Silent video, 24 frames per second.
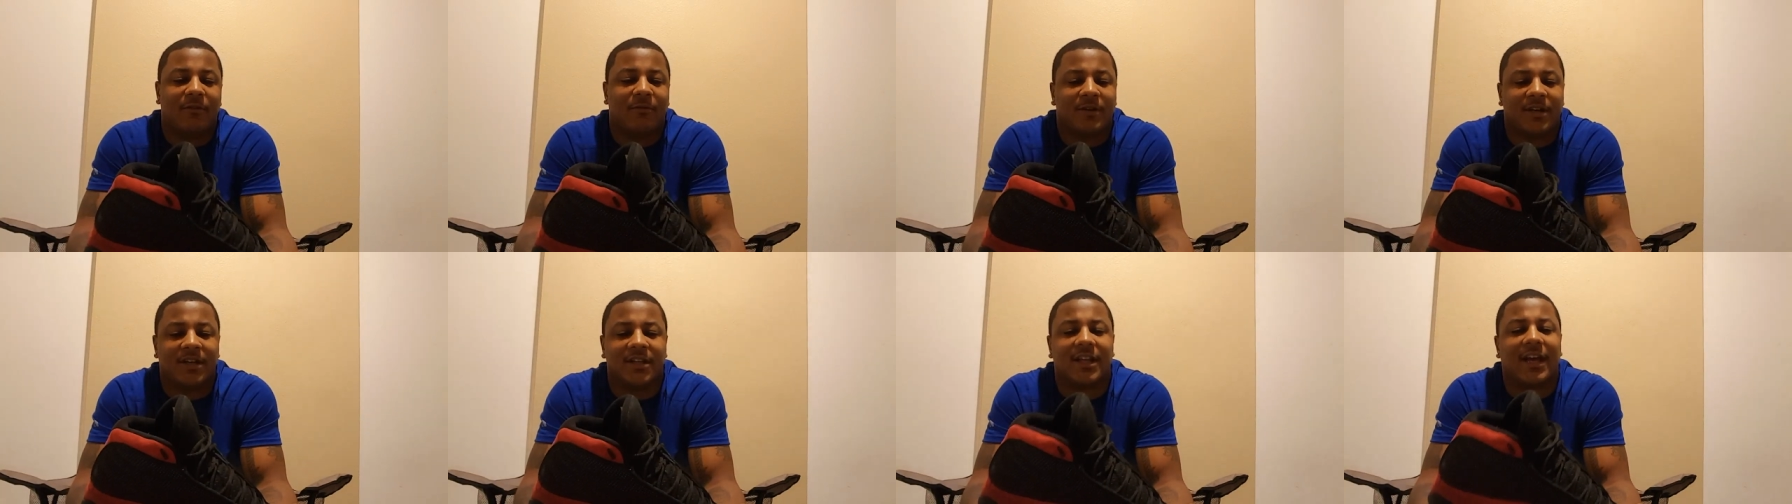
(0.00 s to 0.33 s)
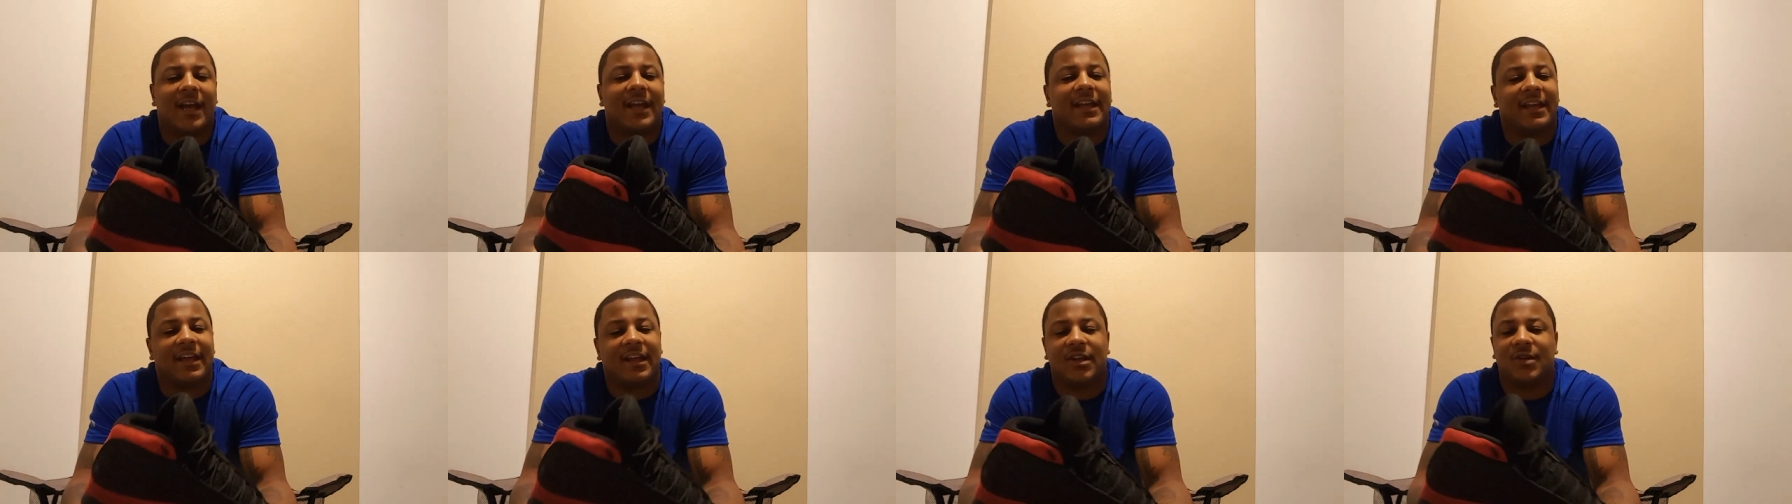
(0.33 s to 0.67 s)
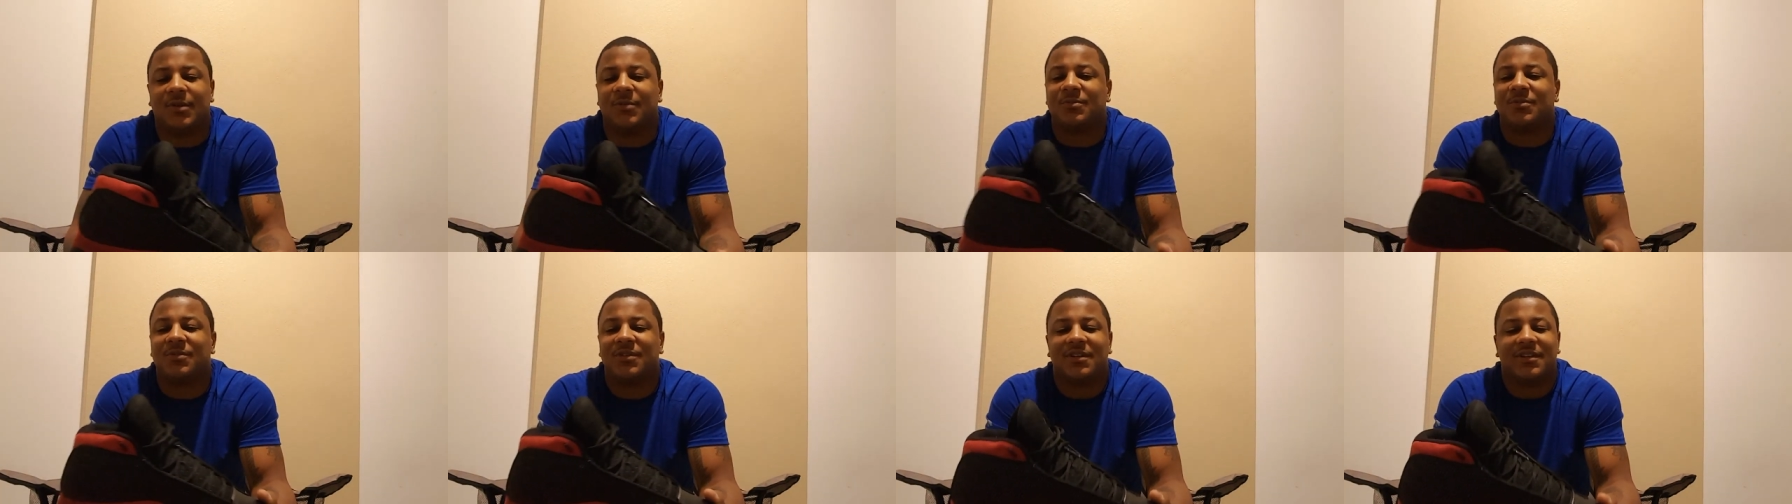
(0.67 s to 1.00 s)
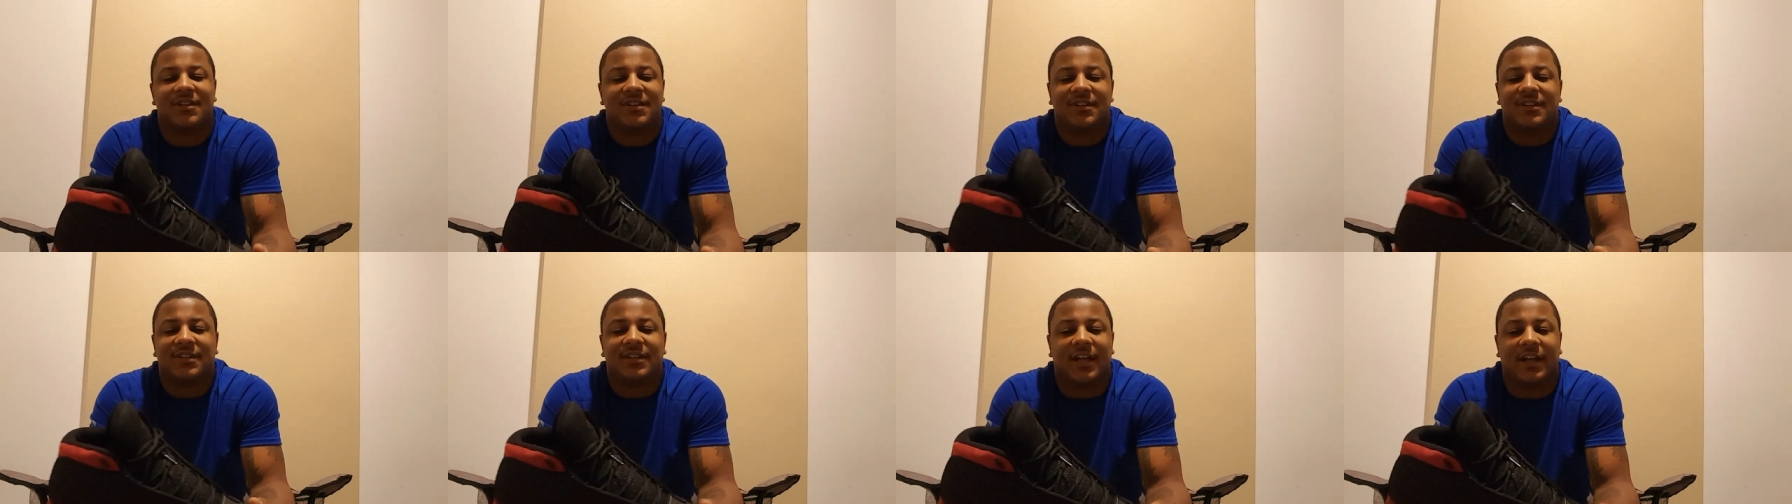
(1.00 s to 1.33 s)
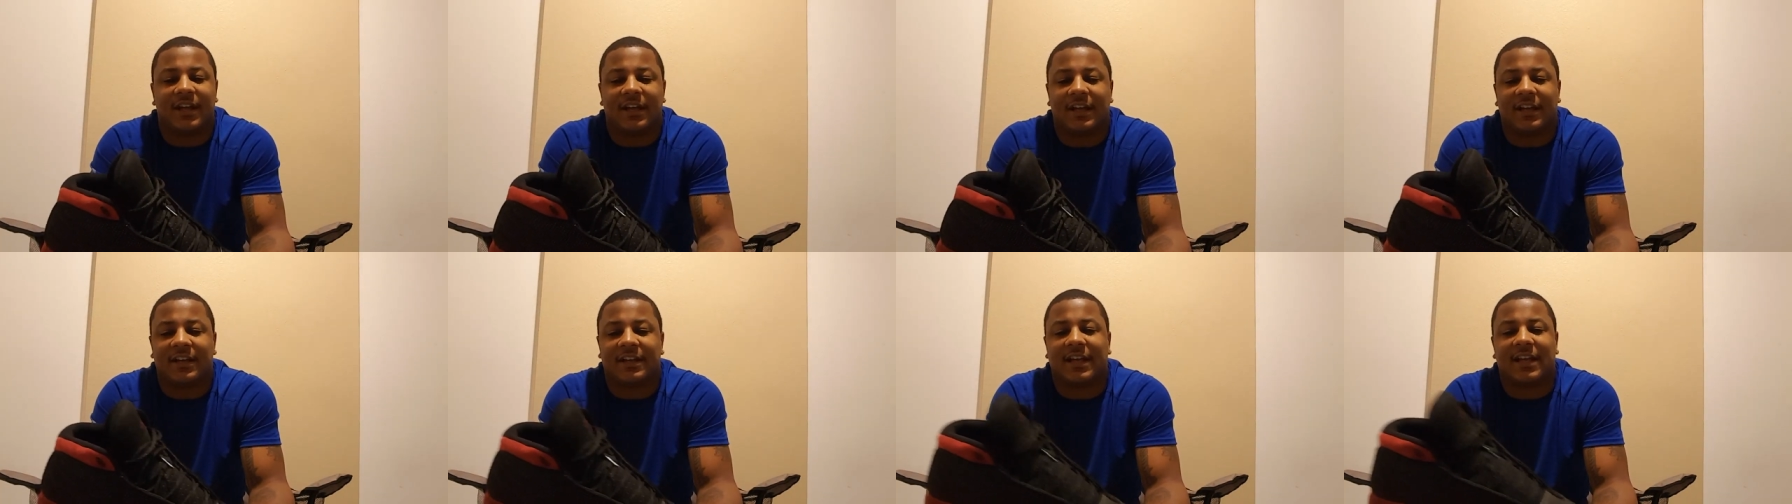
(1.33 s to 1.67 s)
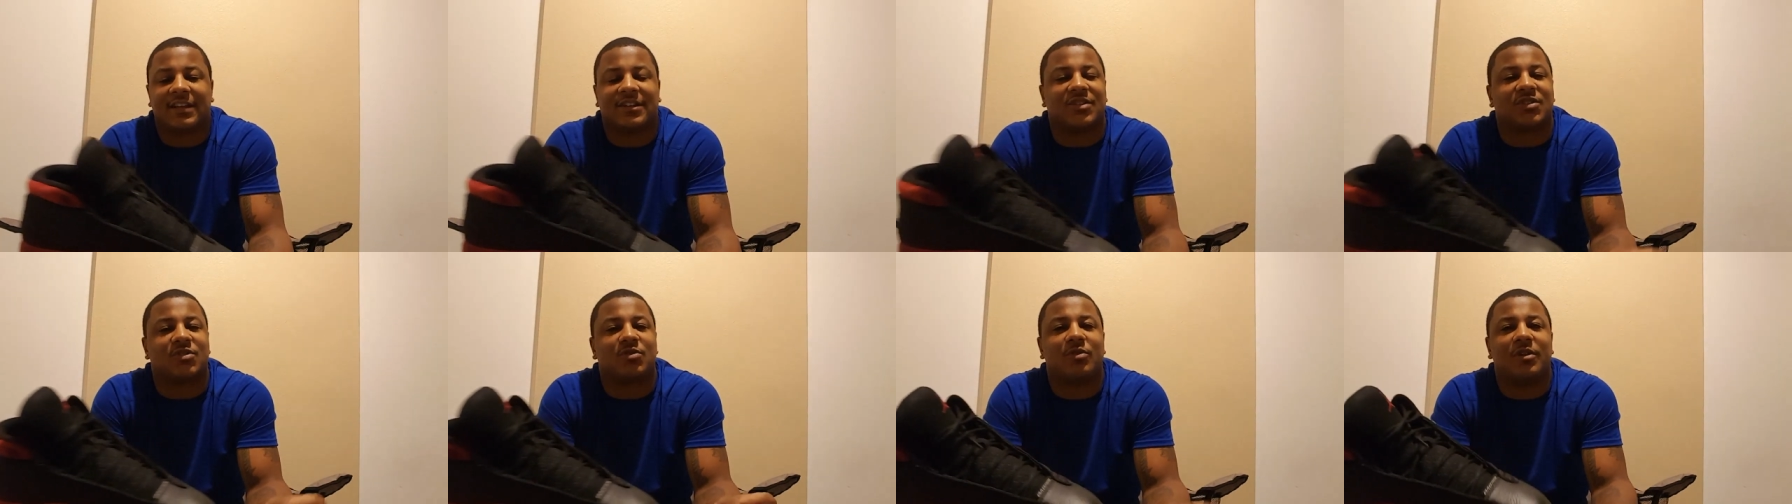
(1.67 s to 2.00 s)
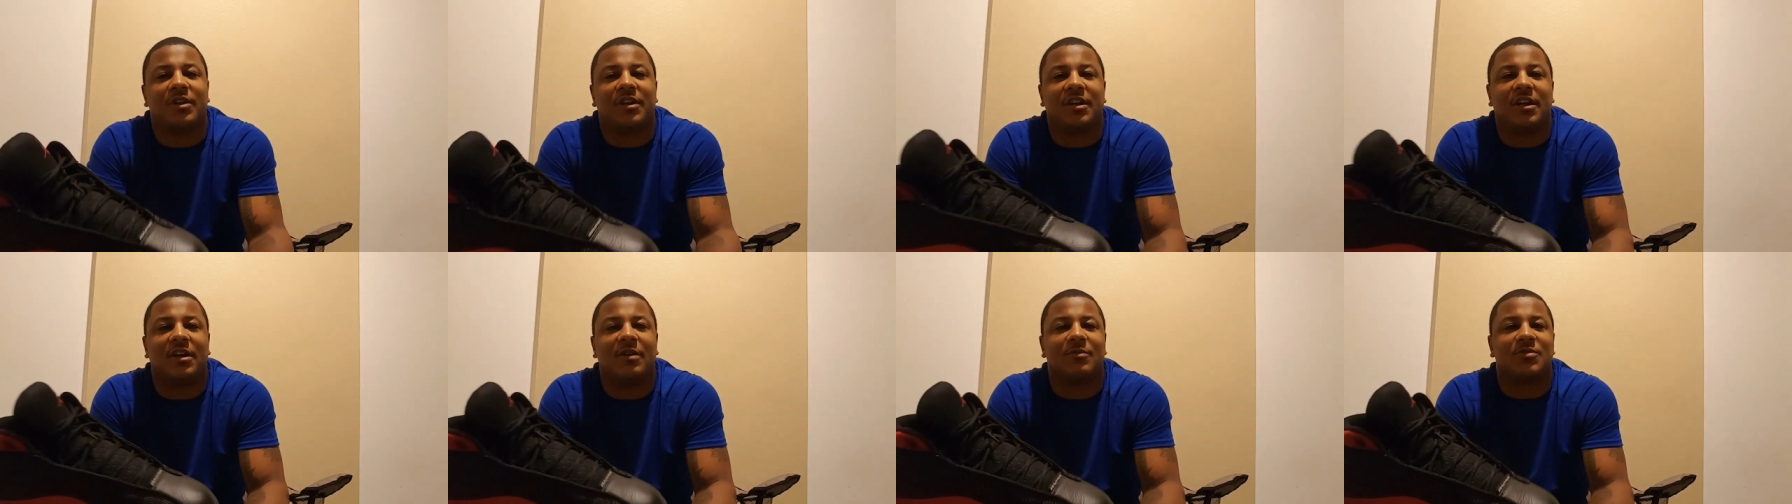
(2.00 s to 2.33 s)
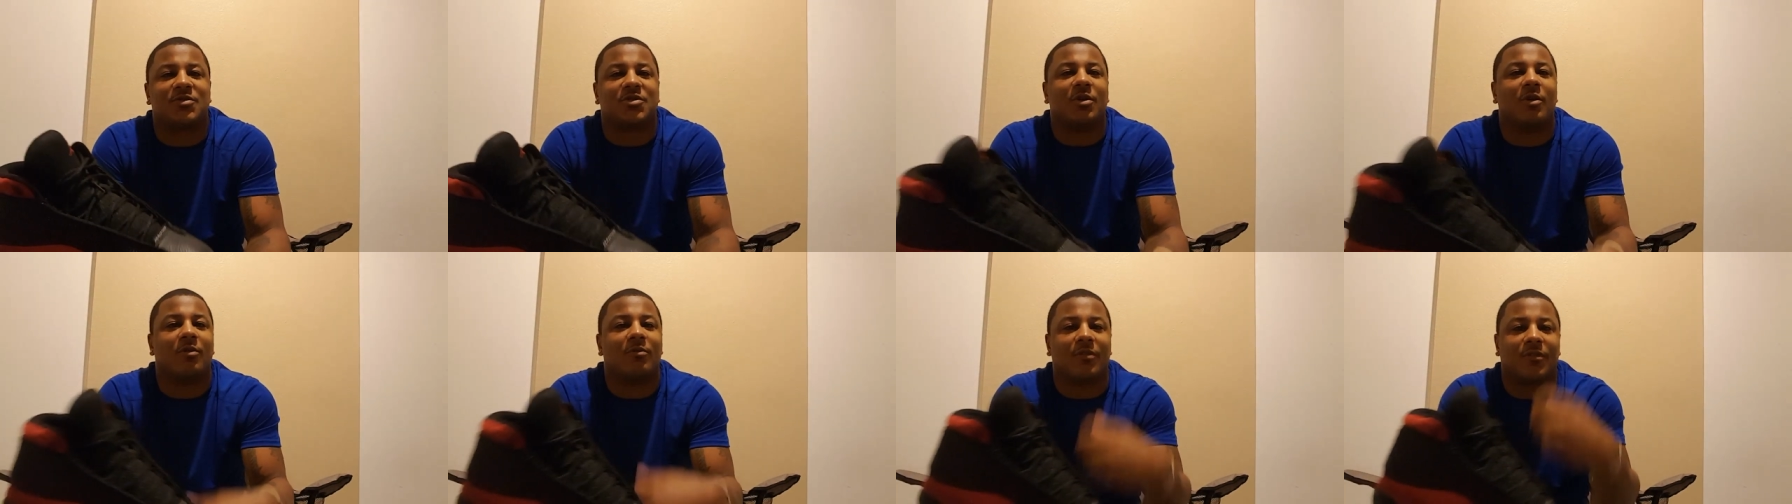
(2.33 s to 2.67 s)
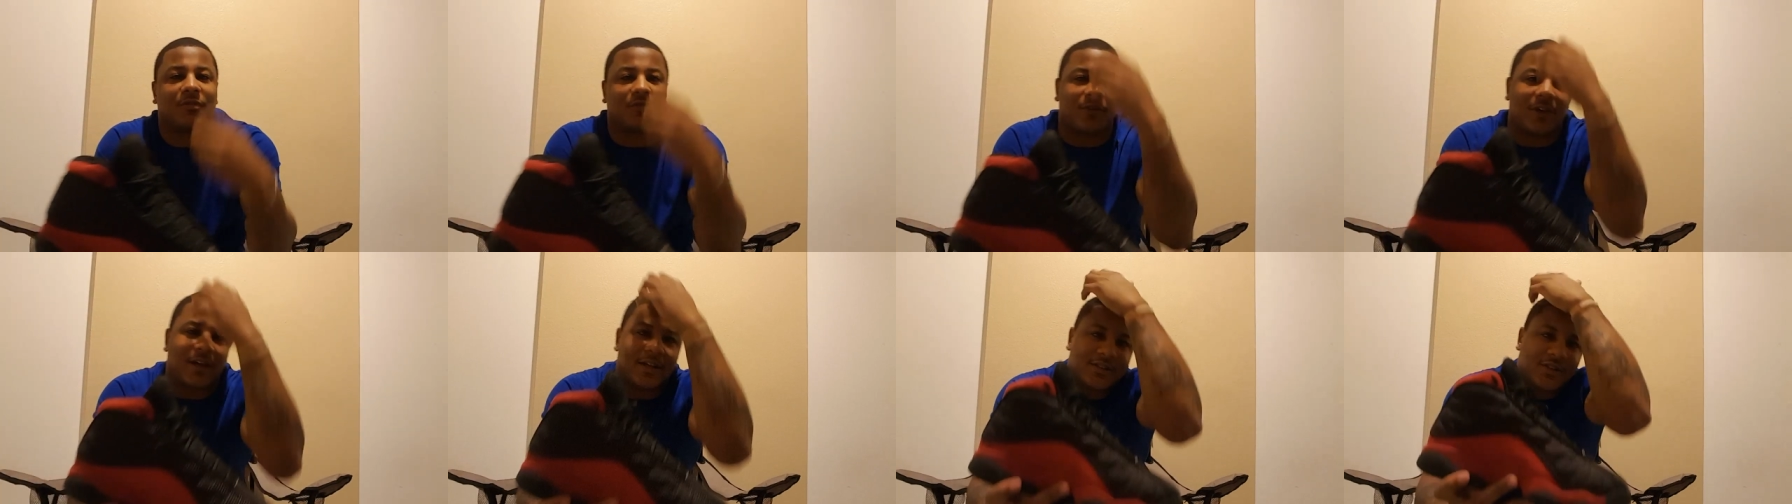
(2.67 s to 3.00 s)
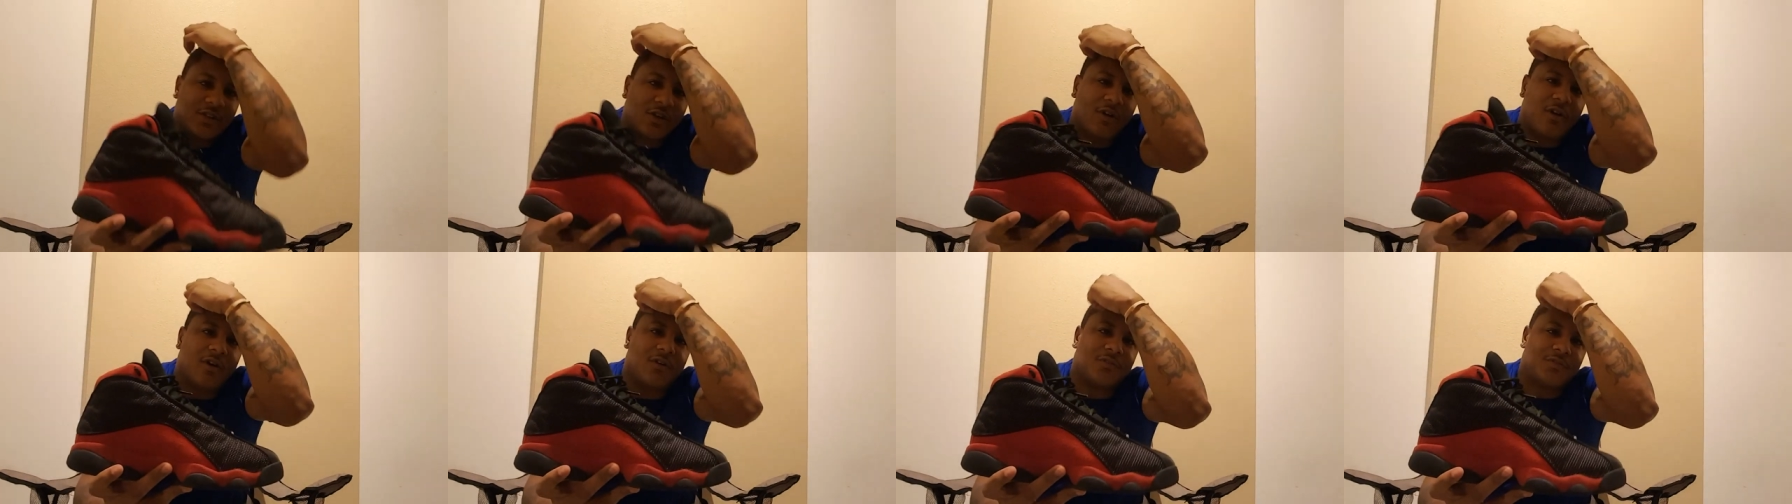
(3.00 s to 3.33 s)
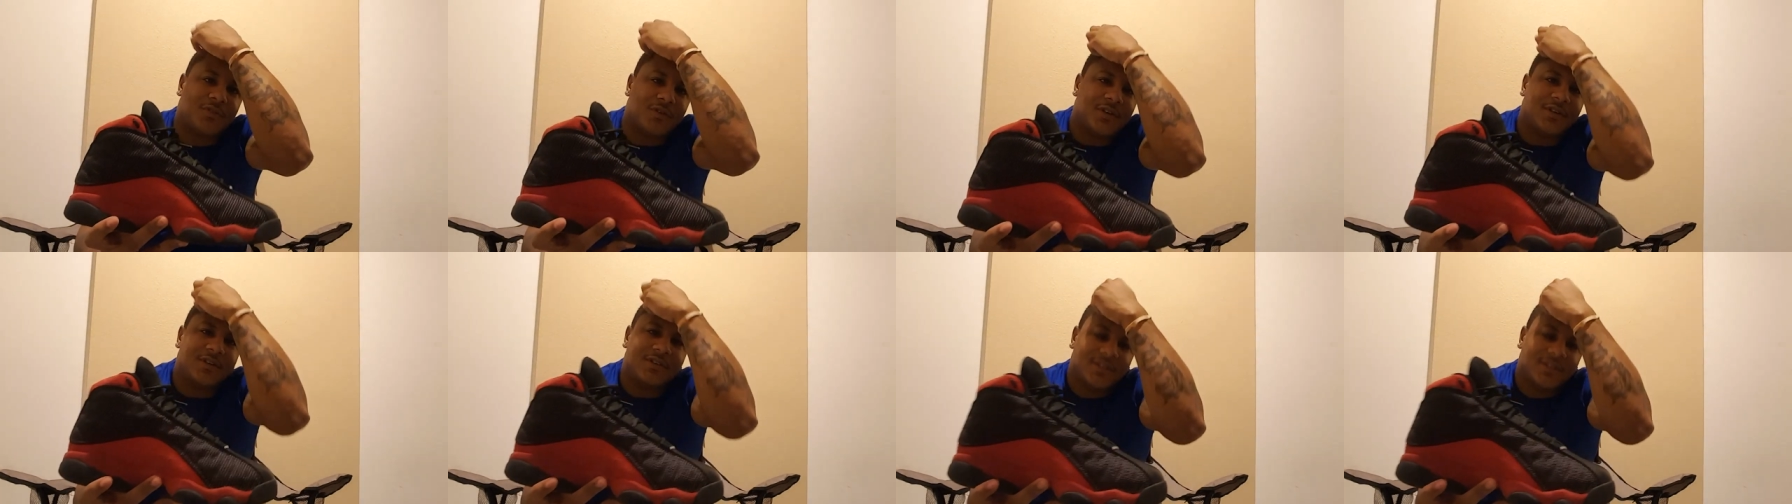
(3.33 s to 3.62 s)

When the light hit them, it got the 3M, so reflect off.